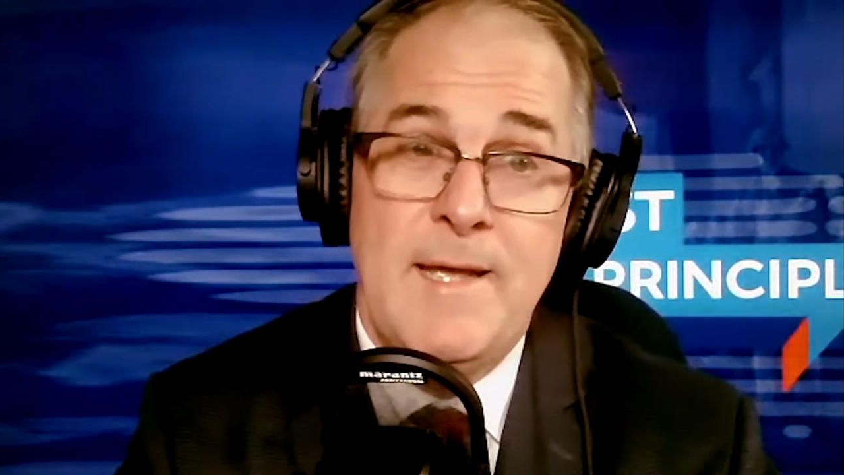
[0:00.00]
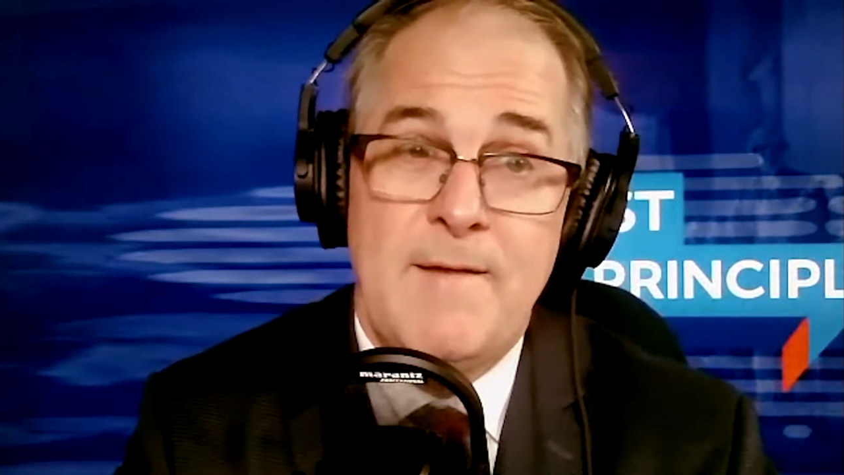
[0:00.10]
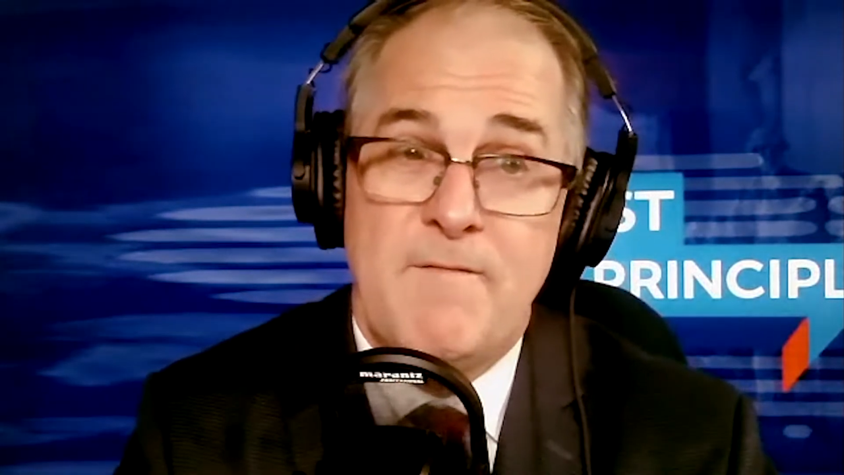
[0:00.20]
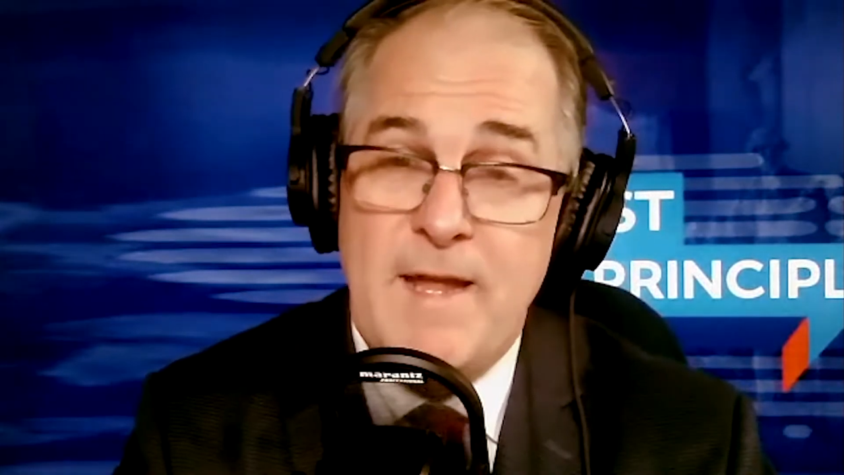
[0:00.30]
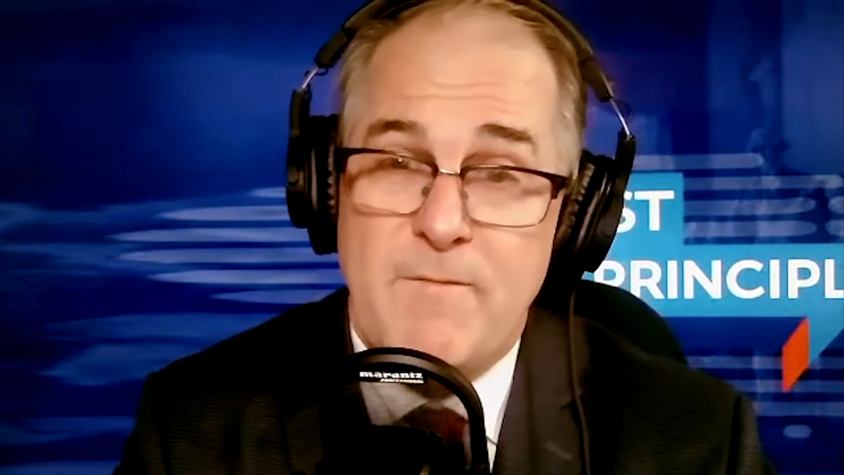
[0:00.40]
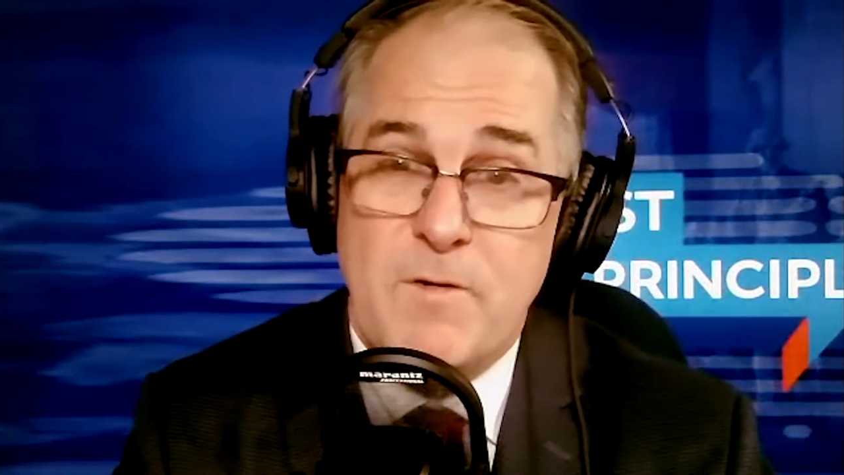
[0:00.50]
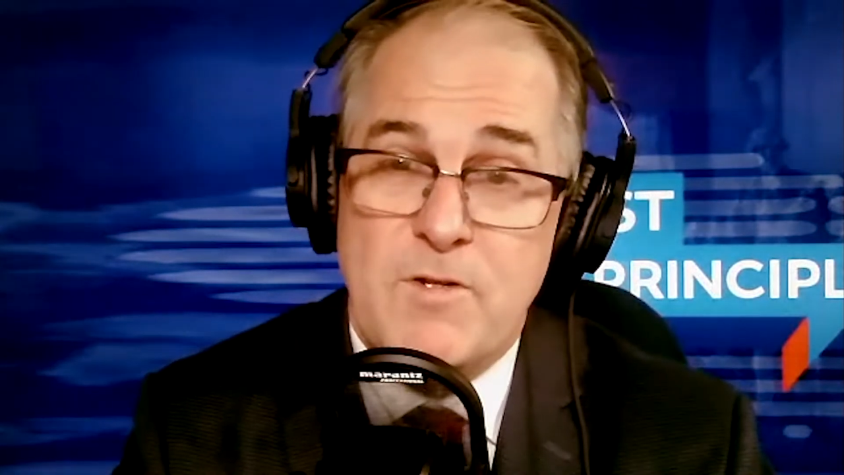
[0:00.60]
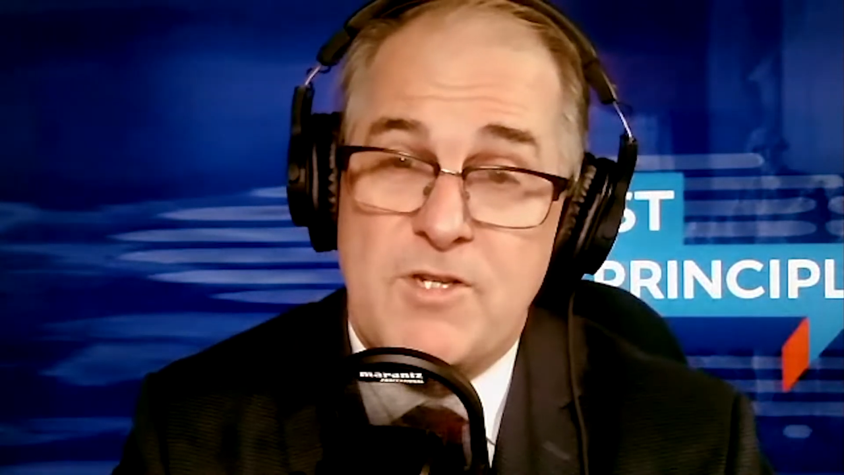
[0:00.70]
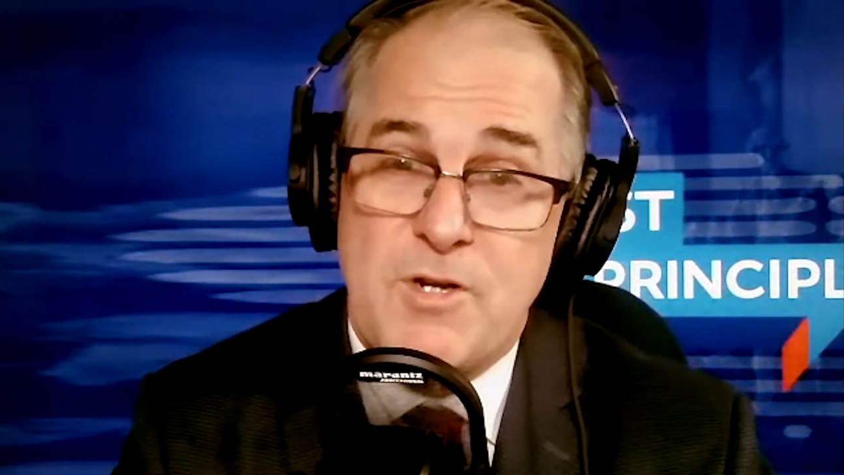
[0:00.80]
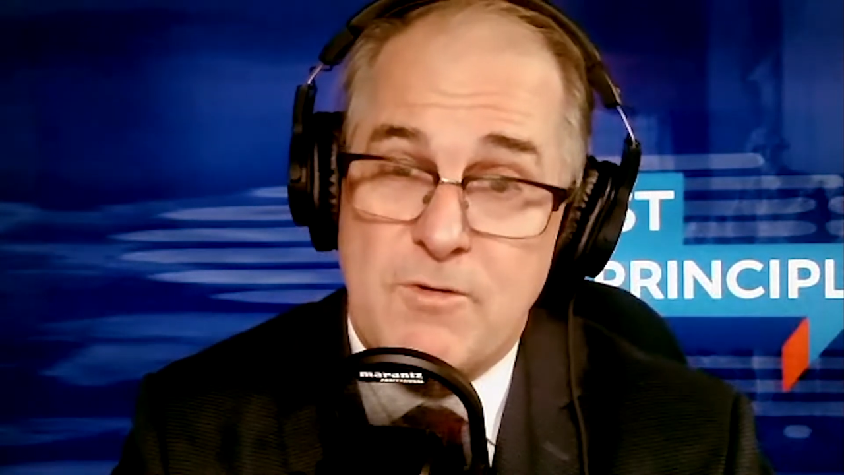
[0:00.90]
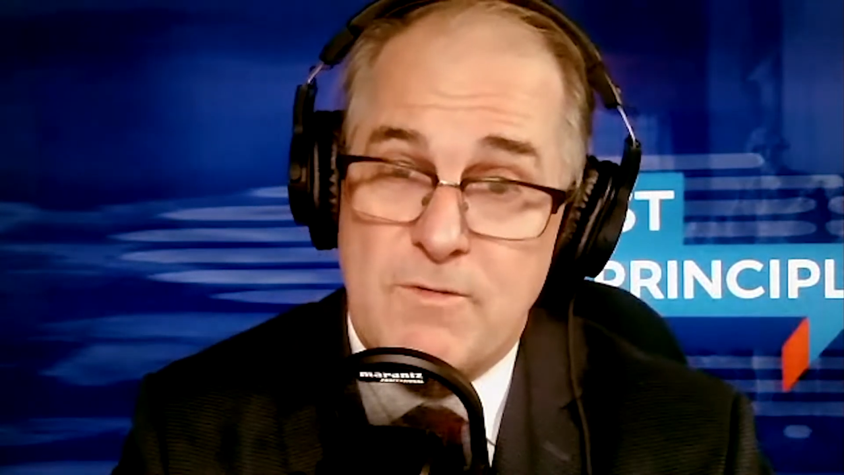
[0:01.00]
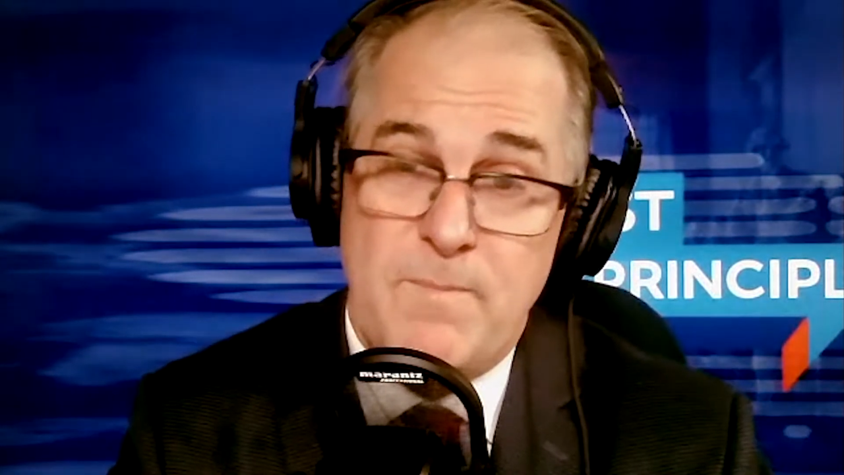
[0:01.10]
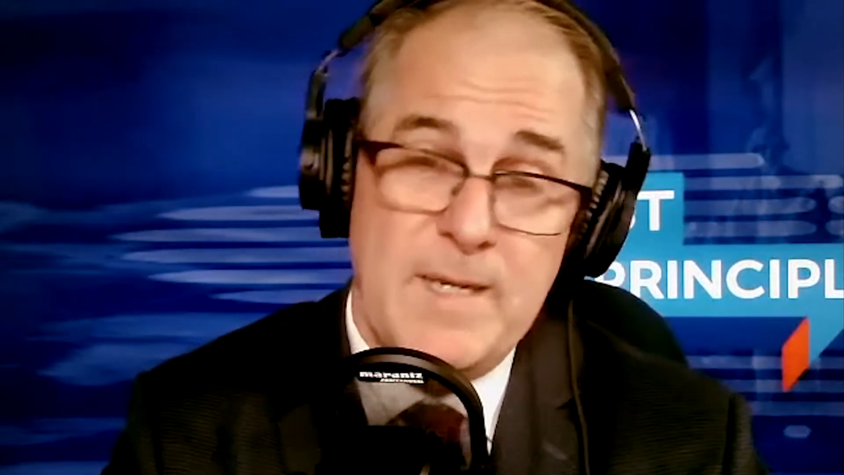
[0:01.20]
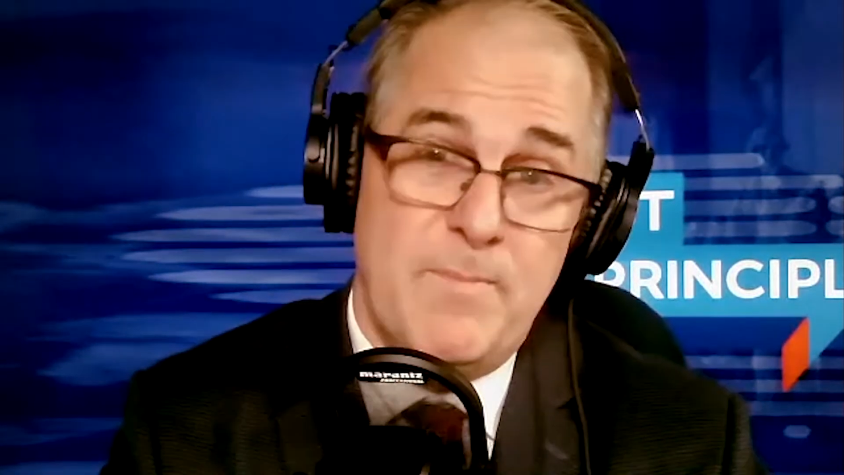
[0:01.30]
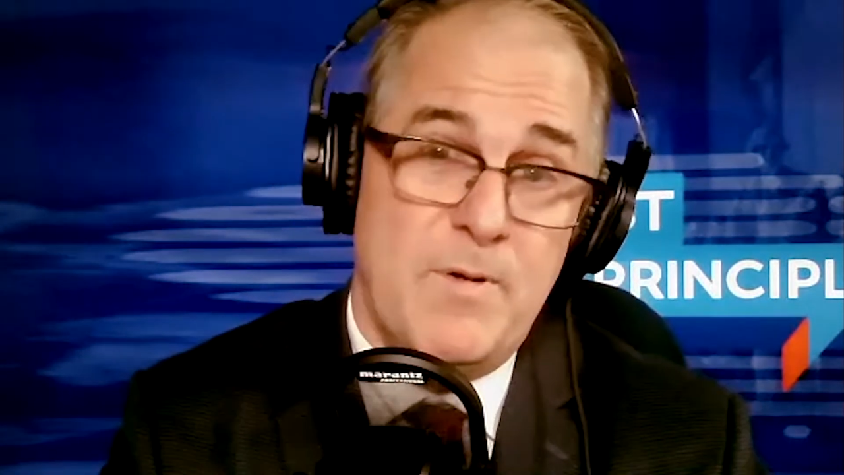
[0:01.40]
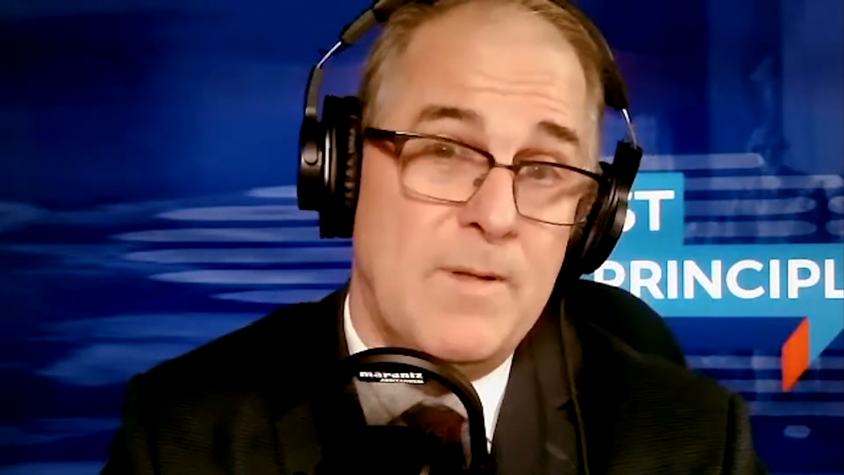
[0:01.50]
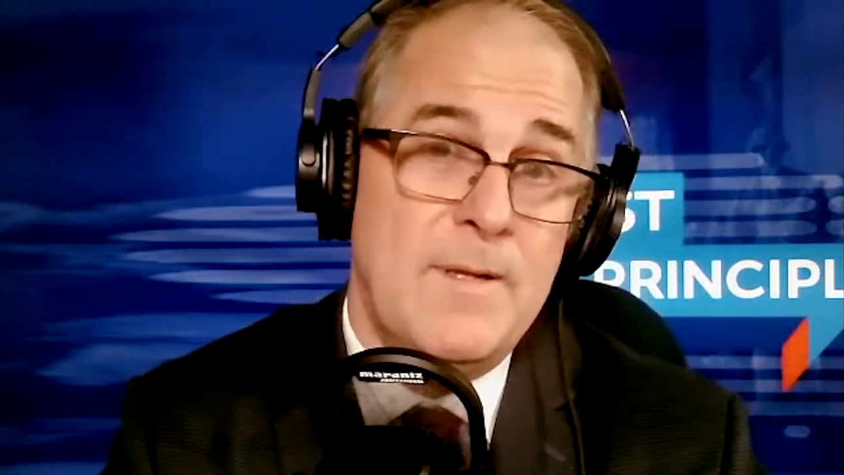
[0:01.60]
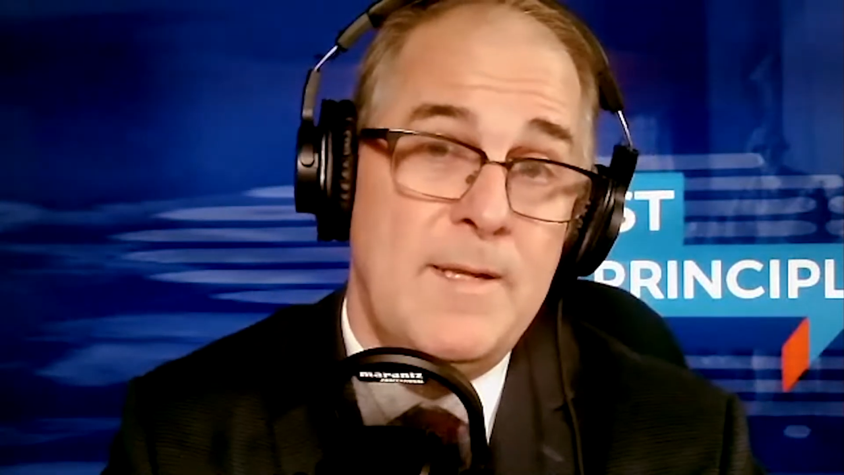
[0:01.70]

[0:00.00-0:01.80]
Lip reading: favored certain people